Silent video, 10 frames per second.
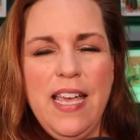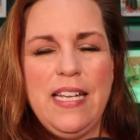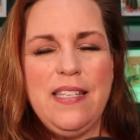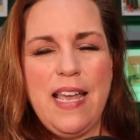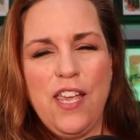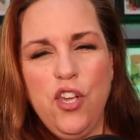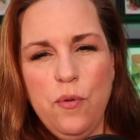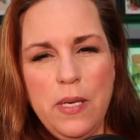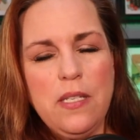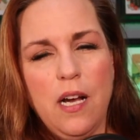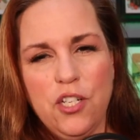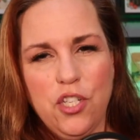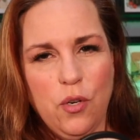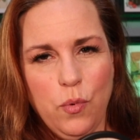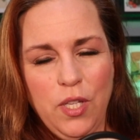It's that human
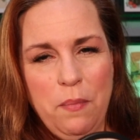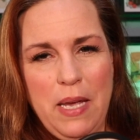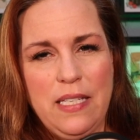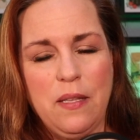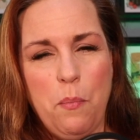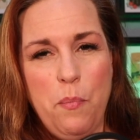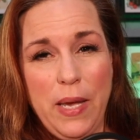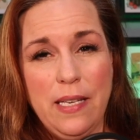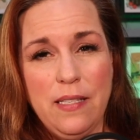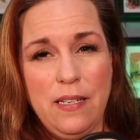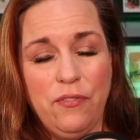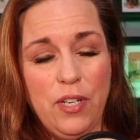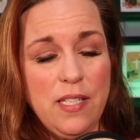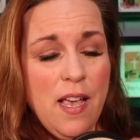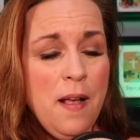touch that really makes the biggest
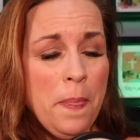difference.